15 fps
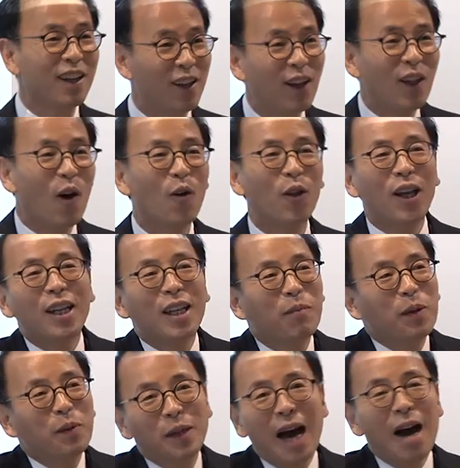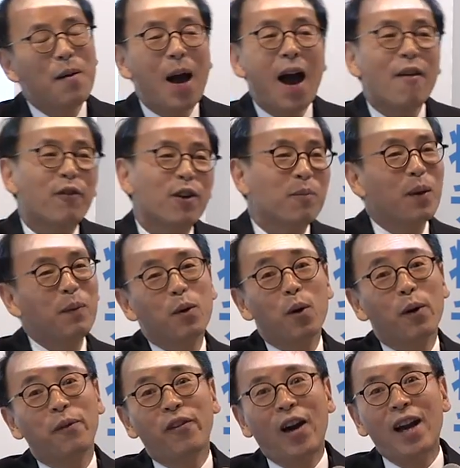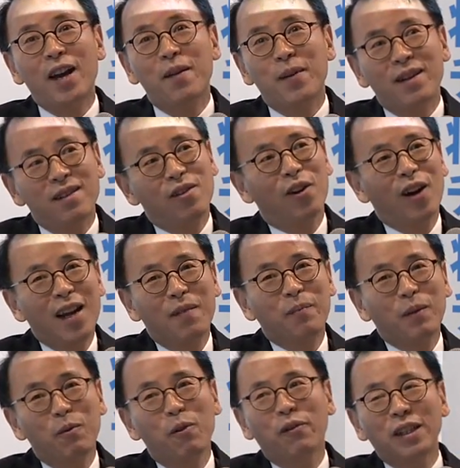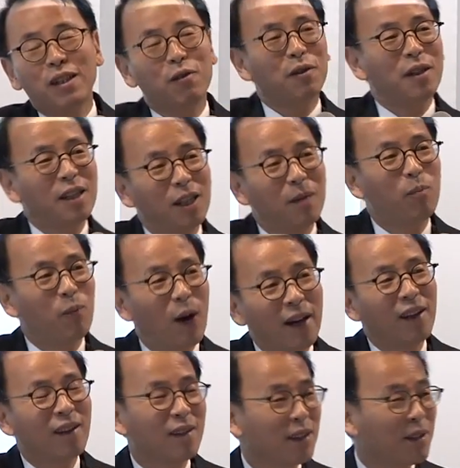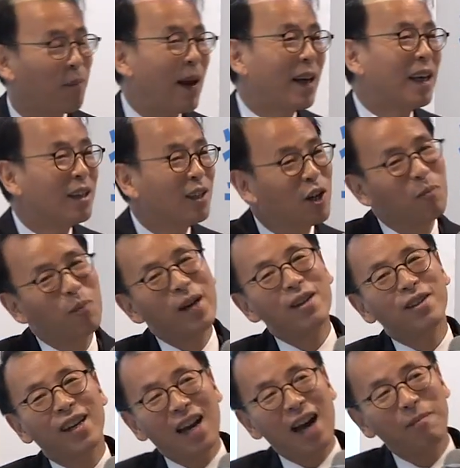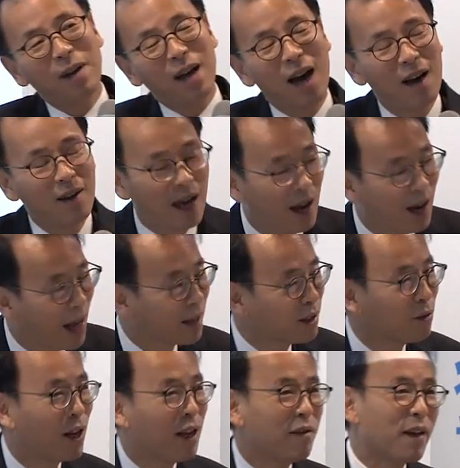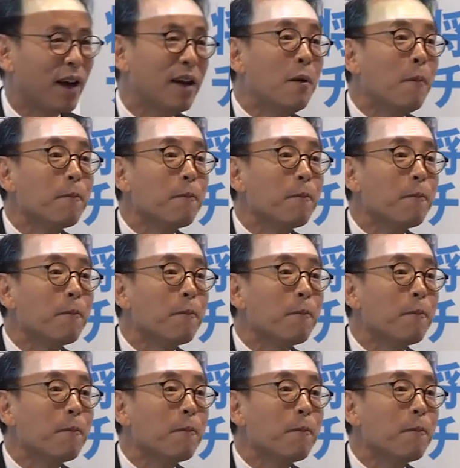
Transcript: Then all the Indian people, African people will be very happy. Oh, let me move into this spanking new building. I like to live there.